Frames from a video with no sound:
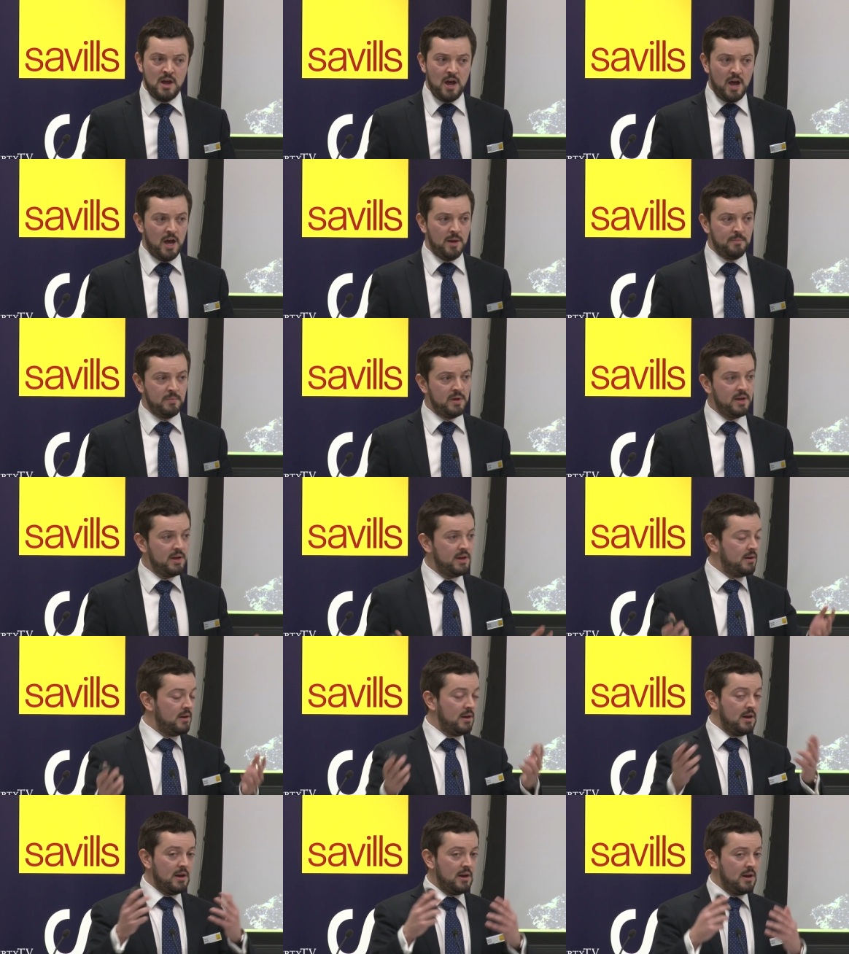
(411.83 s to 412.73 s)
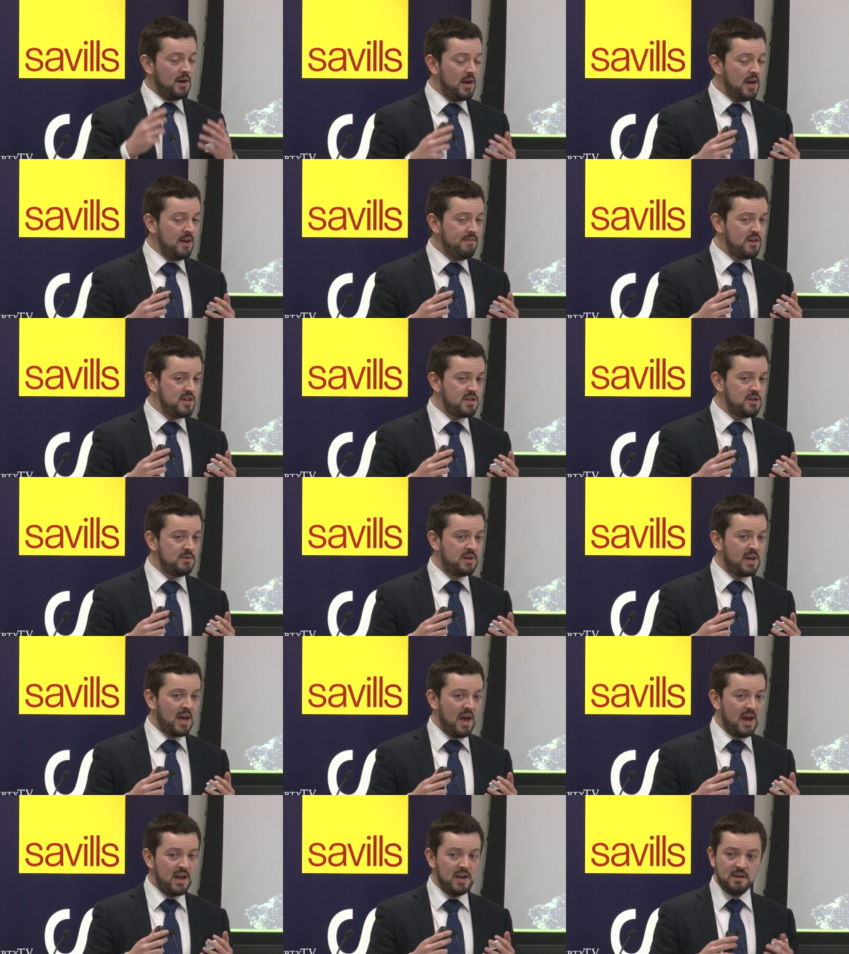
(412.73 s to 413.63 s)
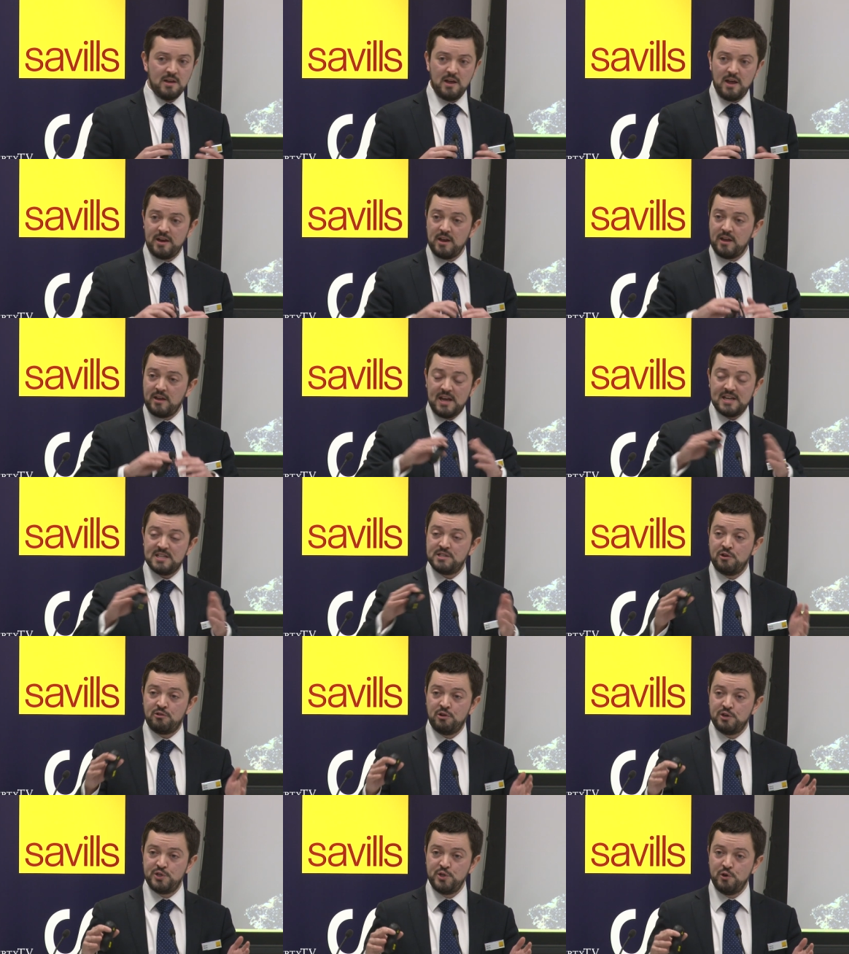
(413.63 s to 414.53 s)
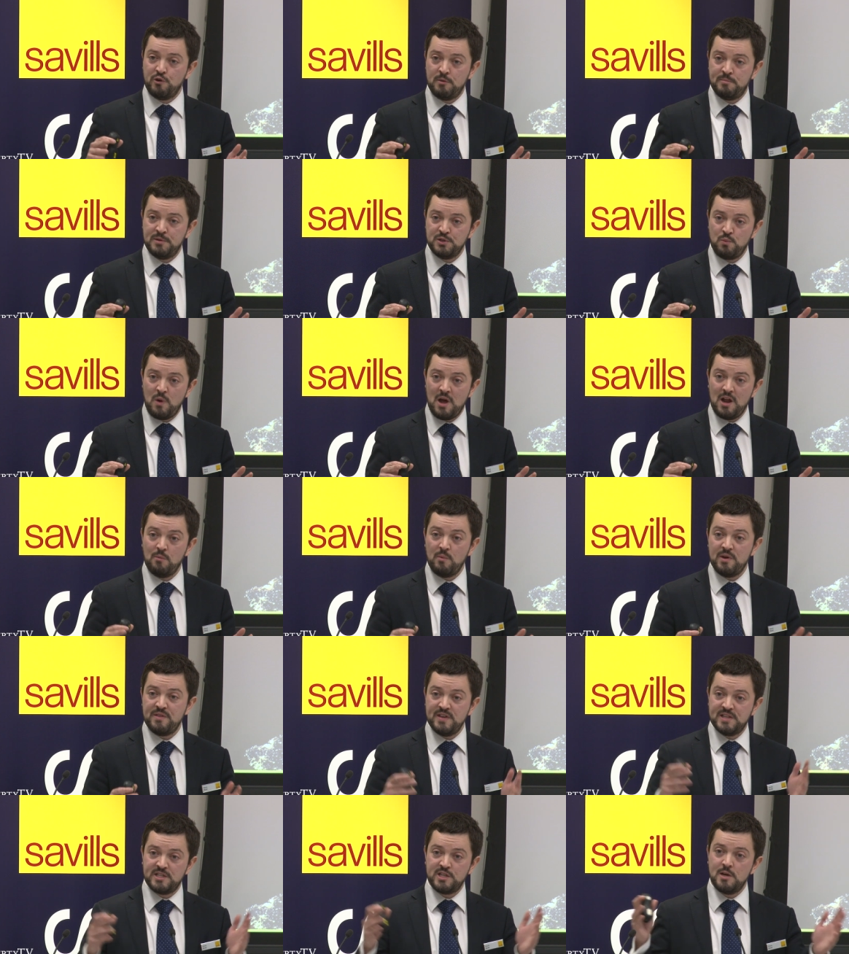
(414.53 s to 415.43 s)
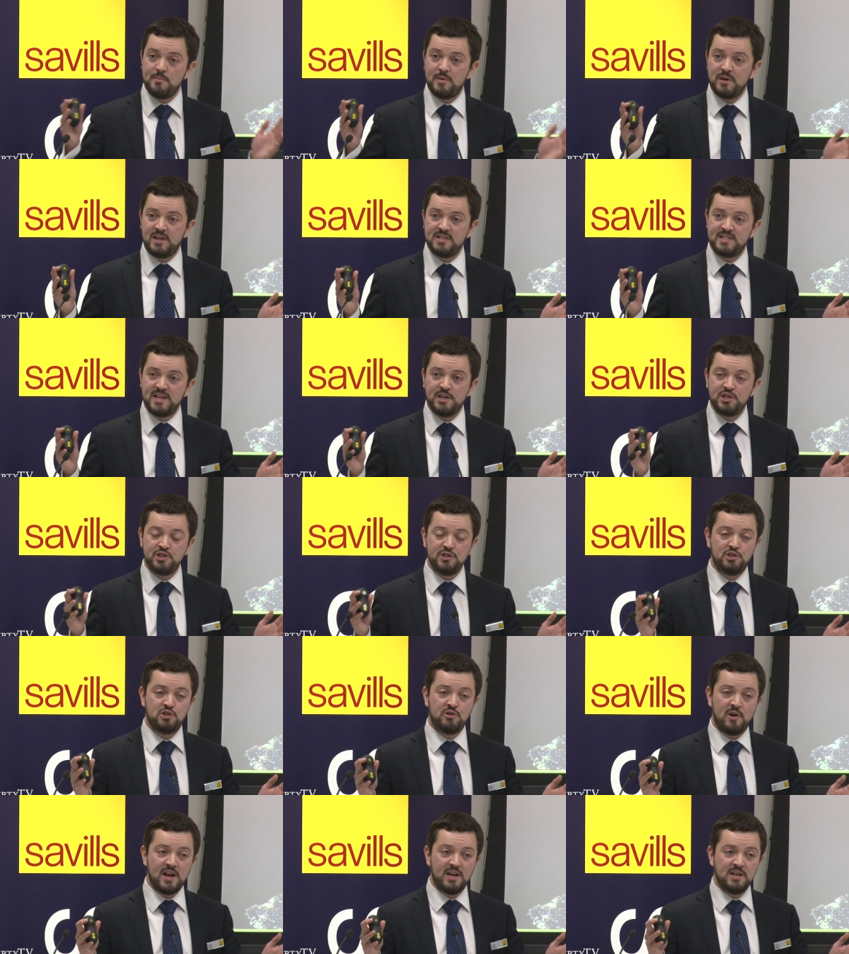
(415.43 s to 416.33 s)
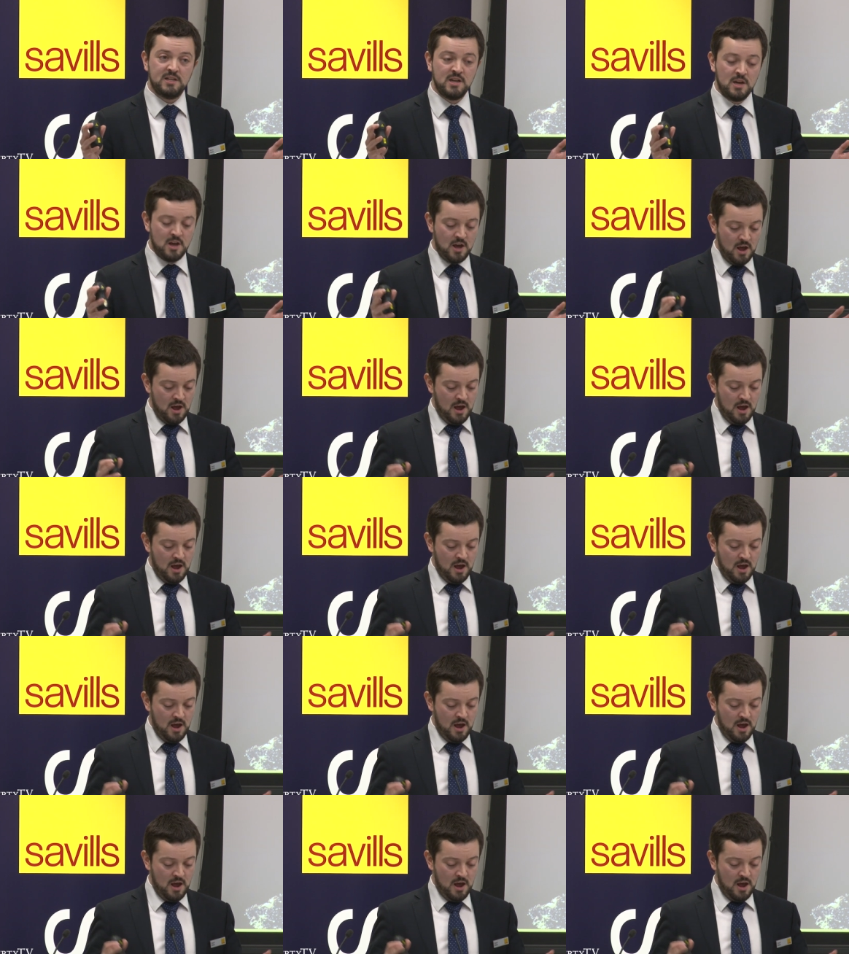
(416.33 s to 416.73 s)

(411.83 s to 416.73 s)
In the UK, and I guess across Europe as well, with this urbanisation trend,